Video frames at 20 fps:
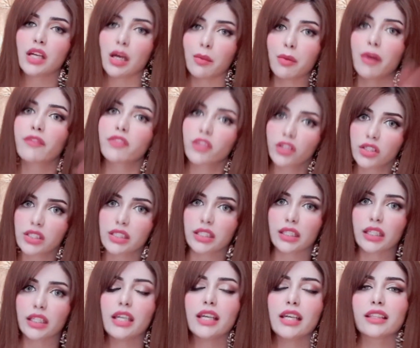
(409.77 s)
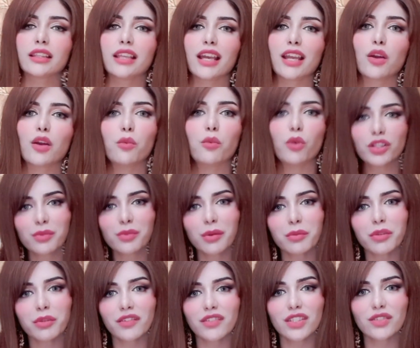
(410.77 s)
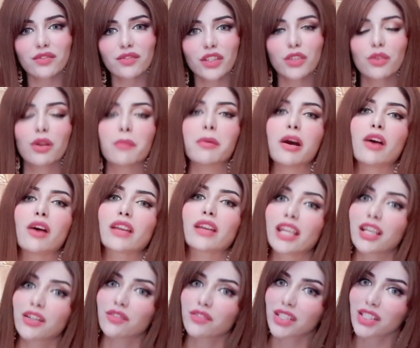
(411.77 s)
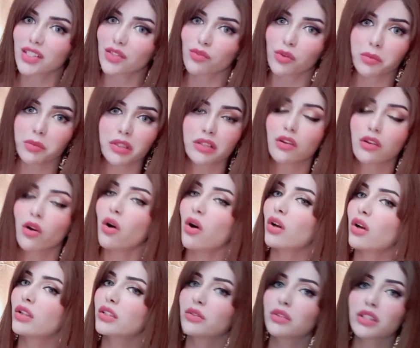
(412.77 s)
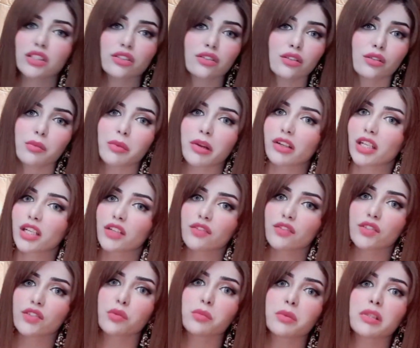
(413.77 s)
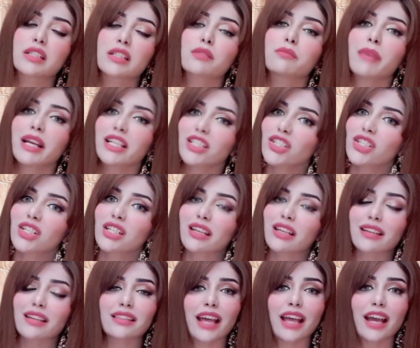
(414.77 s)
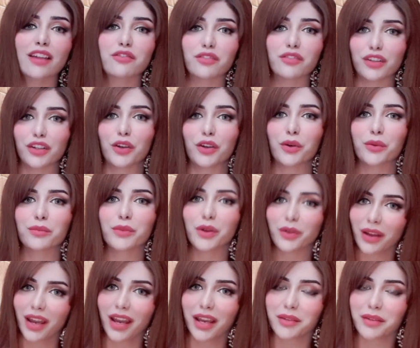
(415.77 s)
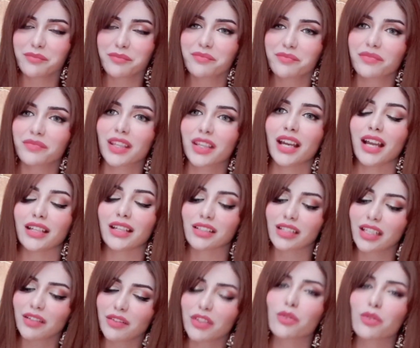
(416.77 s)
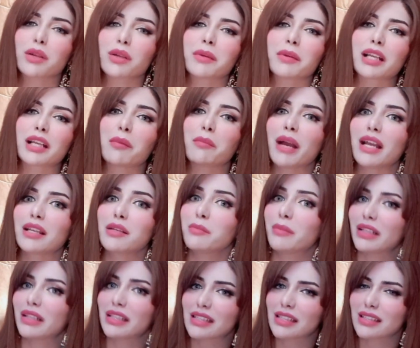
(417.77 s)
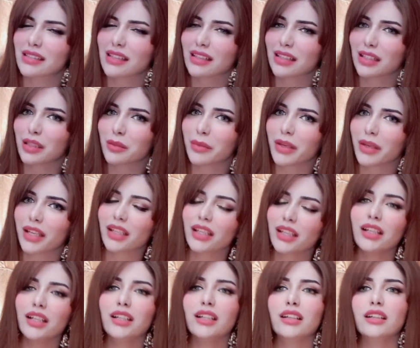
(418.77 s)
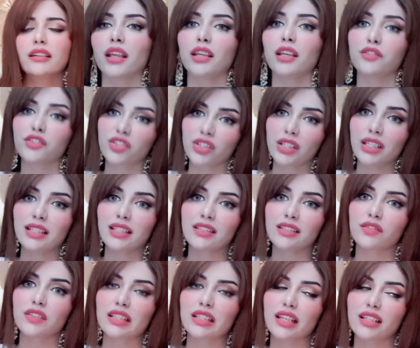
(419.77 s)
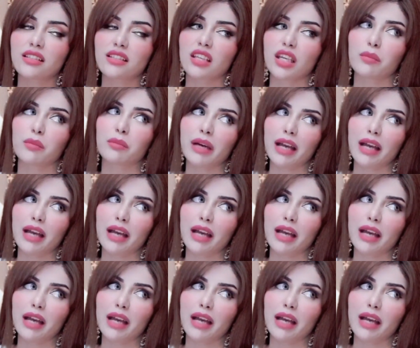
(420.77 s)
above 30, then watch my previous video about Aries women. All you need to know about an Aries woman is mentioned in that video, okay? And today we're talking about compatibilities a little bit. If she's with, let's say,